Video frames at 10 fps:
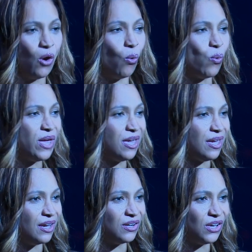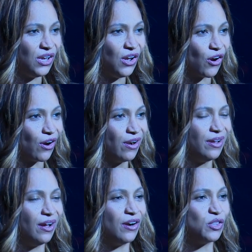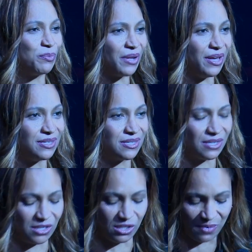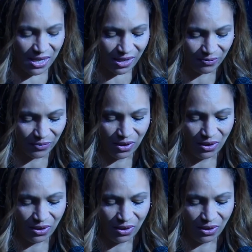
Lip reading: We and here are the place to be.